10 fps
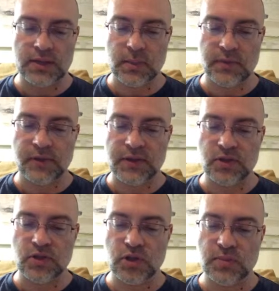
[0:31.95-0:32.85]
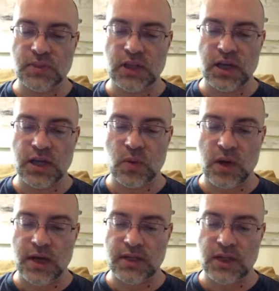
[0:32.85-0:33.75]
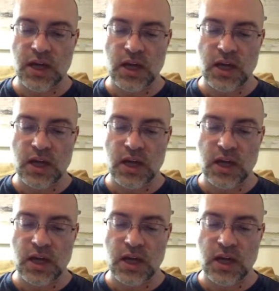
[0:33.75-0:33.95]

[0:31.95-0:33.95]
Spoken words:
the professor told him to lie quiet